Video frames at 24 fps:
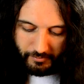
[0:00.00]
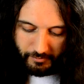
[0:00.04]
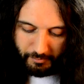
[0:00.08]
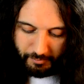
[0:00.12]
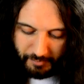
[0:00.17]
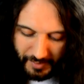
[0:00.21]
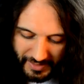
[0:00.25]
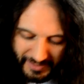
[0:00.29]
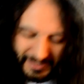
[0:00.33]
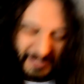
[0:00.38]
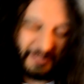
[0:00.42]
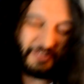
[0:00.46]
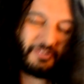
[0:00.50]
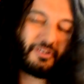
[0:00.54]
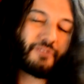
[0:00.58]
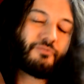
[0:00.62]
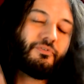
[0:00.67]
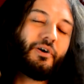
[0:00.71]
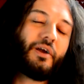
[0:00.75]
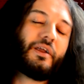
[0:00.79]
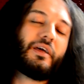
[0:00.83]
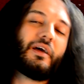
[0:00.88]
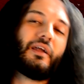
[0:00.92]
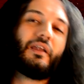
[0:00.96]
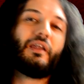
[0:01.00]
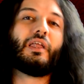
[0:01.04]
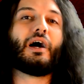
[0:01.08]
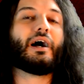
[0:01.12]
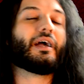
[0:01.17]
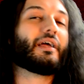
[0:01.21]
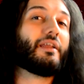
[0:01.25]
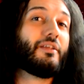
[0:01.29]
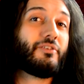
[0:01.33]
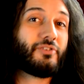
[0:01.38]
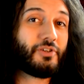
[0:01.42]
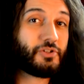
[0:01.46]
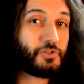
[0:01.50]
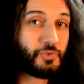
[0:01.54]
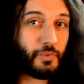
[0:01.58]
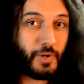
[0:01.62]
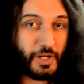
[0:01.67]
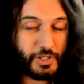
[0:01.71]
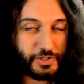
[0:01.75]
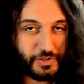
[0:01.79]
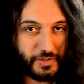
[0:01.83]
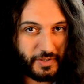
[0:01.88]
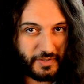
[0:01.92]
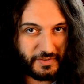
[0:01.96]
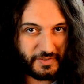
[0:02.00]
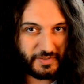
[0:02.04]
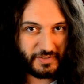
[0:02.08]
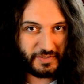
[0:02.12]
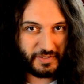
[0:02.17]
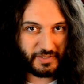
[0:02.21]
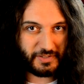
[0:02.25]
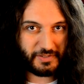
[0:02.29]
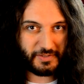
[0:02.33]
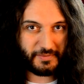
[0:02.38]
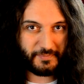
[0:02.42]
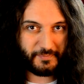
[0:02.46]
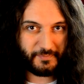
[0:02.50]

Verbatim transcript: But that is a very unlikely situation, isn't it?